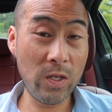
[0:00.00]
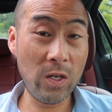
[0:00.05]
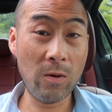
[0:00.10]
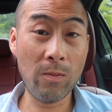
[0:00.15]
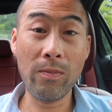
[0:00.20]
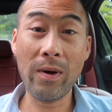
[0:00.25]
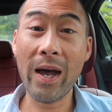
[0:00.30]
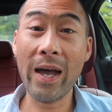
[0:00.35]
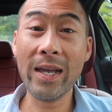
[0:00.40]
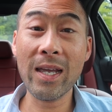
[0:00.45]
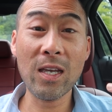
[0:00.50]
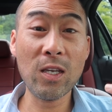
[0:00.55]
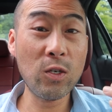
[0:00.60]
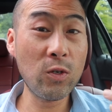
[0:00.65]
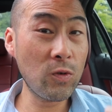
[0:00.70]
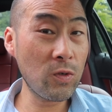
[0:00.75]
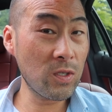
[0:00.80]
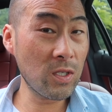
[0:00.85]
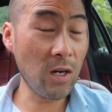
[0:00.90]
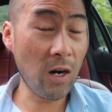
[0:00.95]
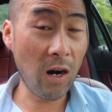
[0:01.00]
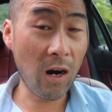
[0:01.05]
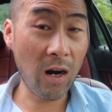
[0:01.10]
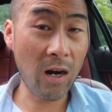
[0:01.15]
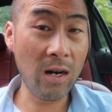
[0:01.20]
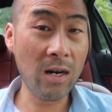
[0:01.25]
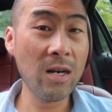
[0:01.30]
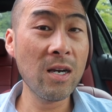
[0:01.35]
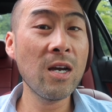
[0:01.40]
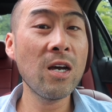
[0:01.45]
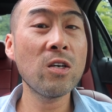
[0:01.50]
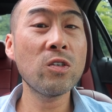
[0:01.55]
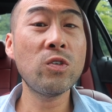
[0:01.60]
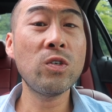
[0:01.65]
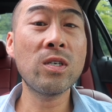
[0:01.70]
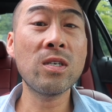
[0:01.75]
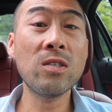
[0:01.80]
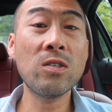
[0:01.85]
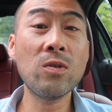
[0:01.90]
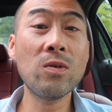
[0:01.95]
You're buying a used car, so
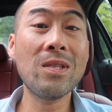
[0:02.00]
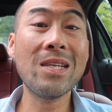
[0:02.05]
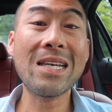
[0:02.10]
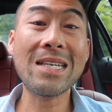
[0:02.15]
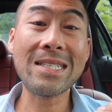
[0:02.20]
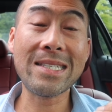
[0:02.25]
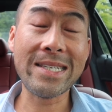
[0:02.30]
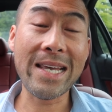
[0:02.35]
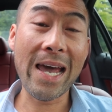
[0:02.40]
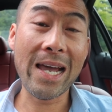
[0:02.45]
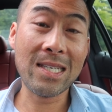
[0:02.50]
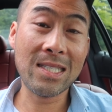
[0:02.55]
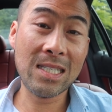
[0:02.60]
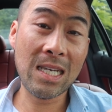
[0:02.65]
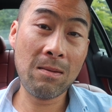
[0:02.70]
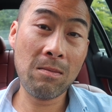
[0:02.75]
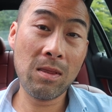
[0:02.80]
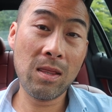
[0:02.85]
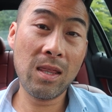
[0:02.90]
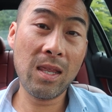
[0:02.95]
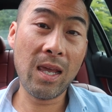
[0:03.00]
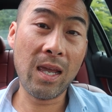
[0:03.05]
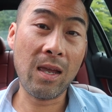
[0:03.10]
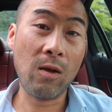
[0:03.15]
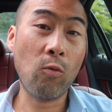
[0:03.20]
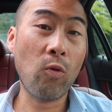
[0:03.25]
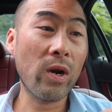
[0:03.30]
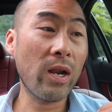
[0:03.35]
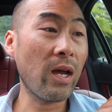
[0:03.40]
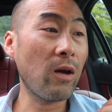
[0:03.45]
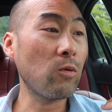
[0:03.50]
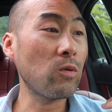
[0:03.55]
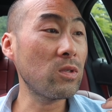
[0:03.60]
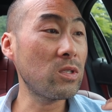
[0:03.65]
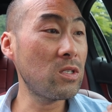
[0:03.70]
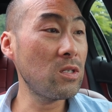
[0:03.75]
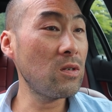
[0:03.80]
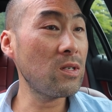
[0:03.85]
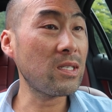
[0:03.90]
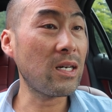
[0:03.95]
you can do the exact same thing. And what I will
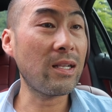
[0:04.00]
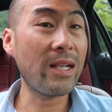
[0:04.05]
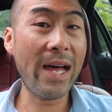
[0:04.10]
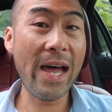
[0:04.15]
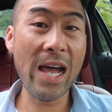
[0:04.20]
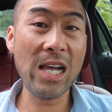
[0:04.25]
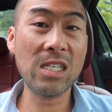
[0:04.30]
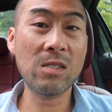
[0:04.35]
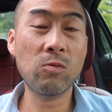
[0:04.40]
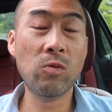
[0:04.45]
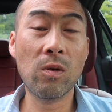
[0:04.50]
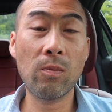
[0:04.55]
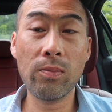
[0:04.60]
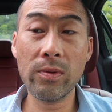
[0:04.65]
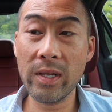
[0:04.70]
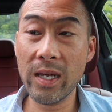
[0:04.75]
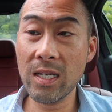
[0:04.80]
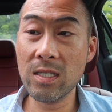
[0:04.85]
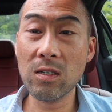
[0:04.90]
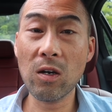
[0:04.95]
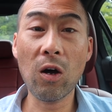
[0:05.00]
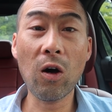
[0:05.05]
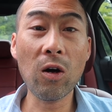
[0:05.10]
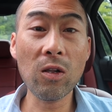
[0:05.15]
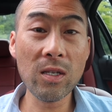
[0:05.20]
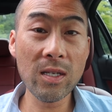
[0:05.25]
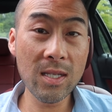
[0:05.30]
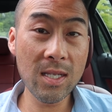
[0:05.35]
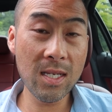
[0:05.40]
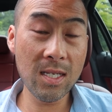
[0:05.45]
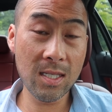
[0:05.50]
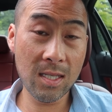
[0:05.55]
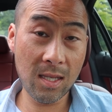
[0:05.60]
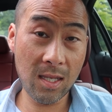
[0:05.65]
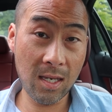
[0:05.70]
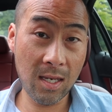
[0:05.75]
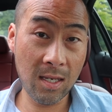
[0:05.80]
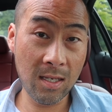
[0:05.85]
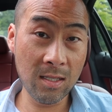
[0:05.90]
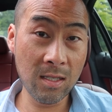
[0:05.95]
do is I'll ask them to replace all of these
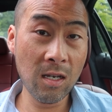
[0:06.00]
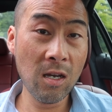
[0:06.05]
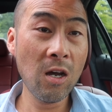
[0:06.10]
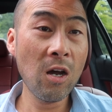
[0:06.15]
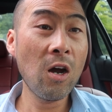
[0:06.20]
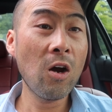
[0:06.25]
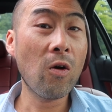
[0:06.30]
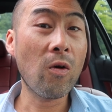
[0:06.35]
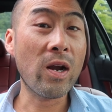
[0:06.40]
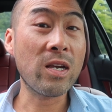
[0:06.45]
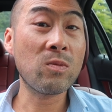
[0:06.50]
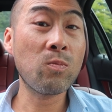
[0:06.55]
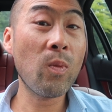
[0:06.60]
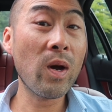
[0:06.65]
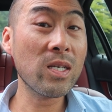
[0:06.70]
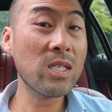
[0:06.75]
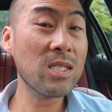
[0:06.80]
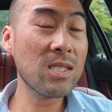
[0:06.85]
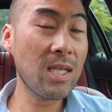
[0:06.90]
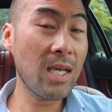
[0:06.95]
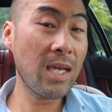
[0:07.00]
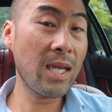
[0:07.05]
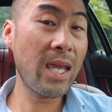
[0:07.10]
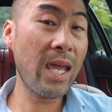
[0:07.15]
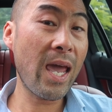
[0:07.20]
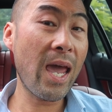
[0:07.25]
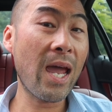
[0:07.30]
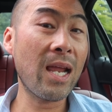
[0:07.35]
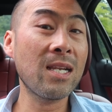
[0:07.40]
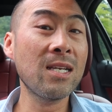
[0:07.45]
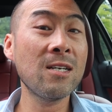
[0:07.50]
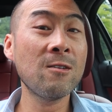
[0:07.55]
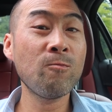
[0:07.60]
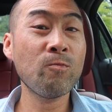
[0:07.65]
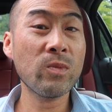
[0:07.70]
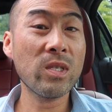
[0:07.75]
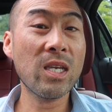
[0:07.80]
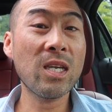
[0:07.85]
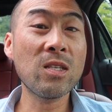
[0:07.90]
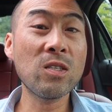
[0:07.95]
things, or as much as they can,
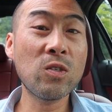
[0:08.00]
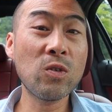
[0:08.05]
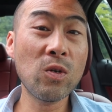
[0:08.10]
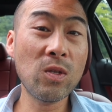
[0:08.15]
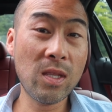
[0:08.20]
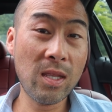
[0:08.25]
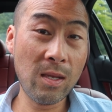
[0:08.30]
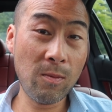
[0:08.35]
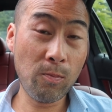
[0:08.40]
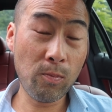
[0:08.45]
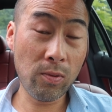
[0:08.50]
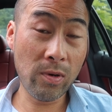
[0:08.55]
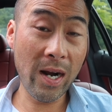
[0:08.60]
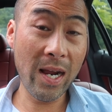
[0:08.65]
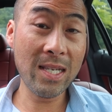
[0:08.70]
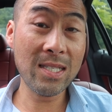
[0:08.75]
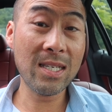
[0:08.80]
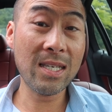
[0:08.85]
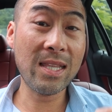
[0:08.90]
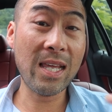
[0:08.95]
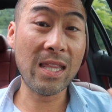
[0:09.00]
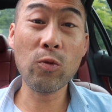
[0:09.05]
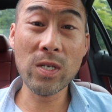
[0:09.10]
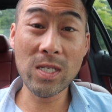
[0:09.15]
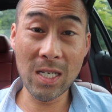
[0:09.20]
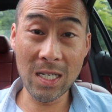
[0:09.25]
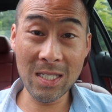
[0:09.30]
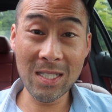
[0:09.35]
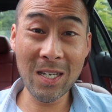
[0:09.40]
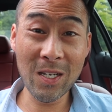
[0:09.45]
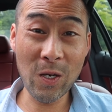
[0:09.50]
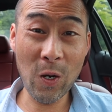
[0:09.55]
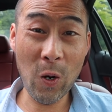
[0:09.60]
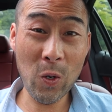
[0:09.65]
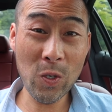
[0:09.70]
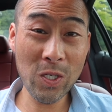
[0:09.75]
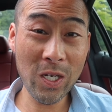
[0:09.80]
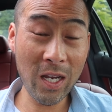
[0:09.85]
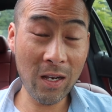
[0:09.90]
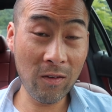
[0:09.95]
into the price that we just
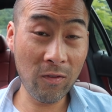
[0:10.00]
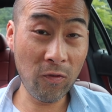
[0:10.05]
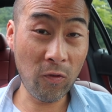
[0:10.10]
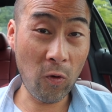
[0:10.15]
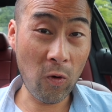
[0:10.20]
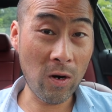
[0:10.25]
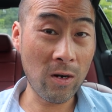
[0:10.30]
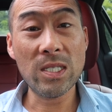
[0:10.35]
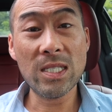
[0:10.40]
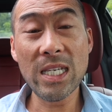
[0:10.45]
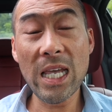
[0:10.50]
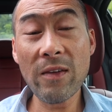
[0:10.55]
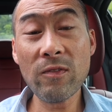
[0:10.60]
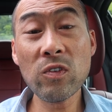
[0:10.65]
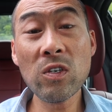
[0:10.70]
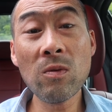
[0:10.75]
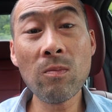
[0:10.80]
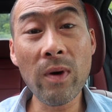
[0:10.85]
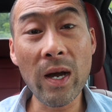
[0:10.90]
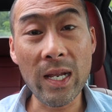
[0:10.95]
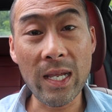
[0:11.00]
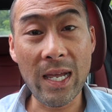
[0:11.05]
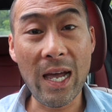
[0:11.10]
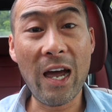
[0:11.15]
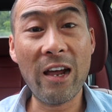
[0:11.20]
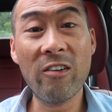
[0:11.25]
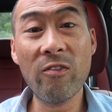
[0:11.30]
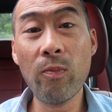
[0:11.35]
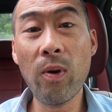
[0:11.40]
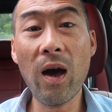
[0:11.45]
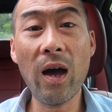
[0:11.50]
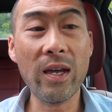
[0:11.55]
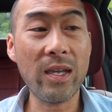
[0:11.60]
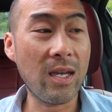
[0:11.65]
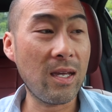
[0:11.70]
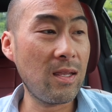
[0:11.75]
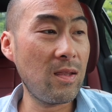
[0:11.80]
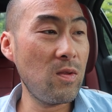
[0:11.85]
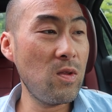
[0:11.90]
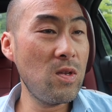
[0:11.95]
negotiated for. It saves you money out of
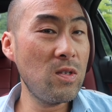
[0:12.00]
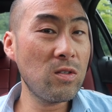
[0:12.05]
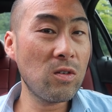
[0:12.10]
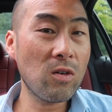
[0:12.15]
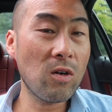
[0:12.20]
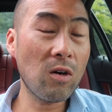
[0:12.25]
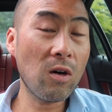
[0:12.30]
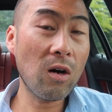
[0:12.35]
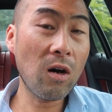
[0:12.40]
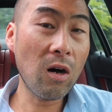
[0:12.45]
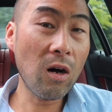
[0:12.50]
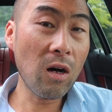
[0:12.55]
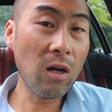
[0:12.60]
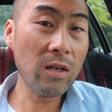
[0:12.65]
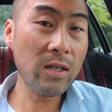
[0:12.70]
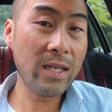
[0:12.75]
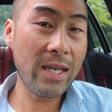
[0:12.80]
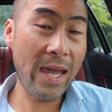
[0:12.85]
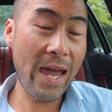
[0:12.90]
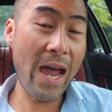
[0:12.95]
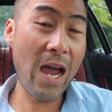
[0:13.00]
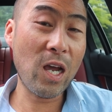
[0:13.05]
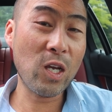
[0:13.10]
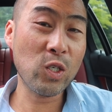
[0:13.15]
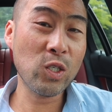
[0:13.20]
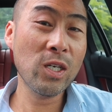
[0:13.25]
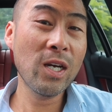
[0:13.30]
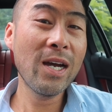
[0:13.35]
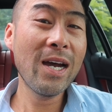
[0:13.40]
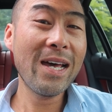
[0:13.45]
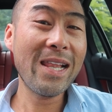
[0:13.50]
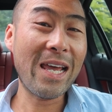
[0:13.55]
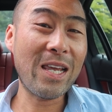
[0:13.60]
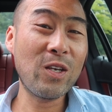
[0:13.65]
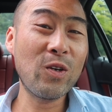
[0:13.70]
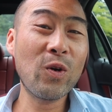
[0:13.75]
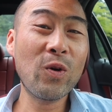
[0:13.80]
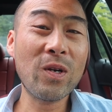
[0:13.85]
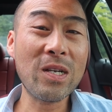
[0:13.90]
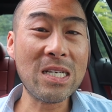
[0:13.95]
pocket. These are all cash that
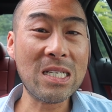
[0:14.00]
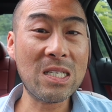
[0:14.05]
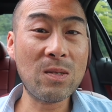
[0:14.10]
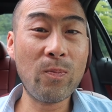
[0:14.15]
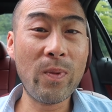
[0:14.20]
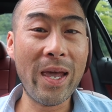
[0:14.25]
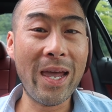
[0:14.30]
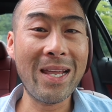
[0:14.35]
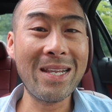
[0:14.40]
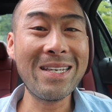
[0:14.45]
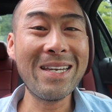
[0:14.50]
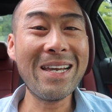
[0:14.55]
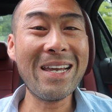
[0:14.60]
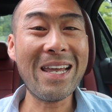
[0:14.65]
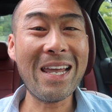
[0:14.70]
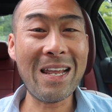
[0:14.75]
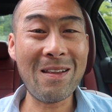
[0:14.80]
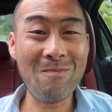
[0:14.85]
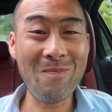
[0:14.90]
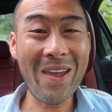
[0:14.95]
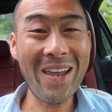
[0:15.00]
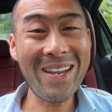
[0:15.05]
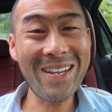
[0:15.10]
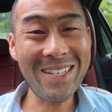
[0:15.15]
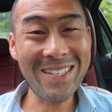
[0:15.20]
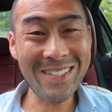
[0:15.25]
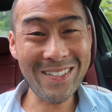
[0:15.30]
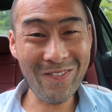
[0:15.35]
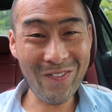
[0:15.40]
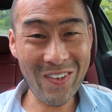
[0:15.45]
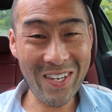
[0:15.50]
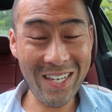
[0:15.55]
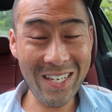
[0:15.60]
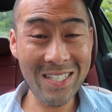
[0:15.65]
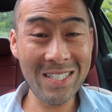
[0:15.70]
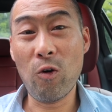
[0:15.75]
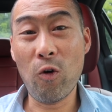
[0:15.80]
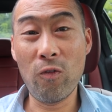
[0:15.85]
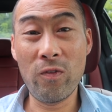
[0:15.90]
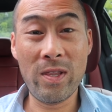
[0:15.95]
you're going to spend in maintenance
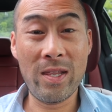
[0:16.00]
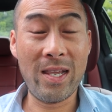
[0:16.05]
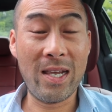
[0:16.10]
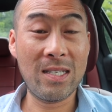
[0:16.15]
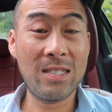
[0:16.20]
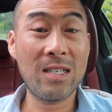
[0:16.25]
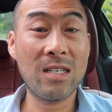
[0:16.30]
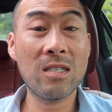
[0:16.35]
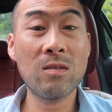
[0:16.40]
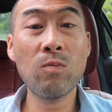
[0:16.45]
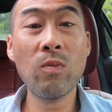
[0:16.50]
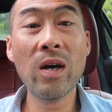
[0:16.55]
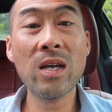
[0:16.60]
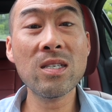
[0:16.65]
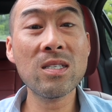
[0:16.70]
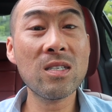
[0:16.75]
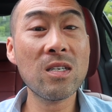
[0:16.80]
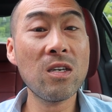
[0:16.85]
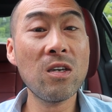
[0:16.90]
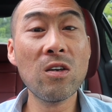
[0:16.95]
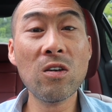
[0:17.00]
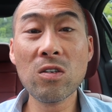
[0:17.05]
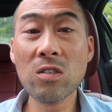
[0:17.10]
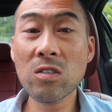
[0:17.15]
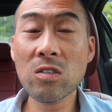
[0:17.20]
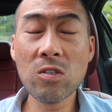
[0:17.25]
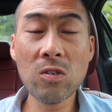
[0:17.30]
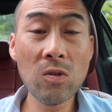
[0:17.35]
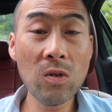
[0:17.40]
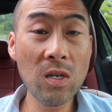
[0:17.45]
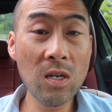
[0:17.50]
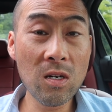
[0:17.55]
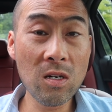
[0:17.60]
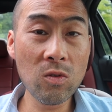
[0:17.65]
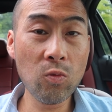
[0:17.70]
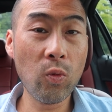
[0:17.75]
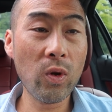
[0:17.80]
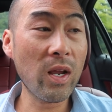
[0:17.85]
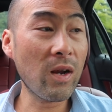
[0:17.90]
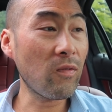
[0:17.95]
fees over the next 6 months, years, 2
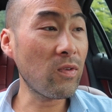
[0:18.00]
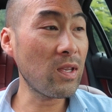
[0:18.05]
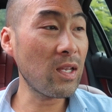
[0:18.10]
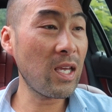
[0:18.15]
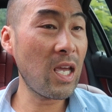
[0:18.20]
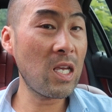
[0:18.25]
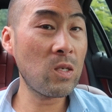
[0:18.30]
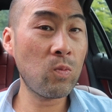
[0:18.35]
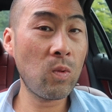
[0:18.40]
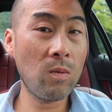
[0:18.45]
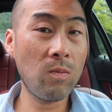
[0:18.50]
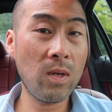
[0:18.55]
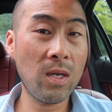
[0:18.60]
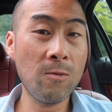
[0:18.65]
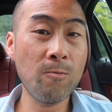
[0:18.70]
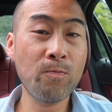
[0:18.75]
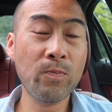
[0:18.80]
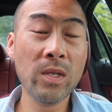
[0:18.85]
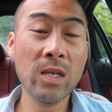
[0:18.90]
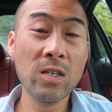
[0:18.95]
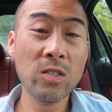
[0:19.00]
years, whatever the case may be.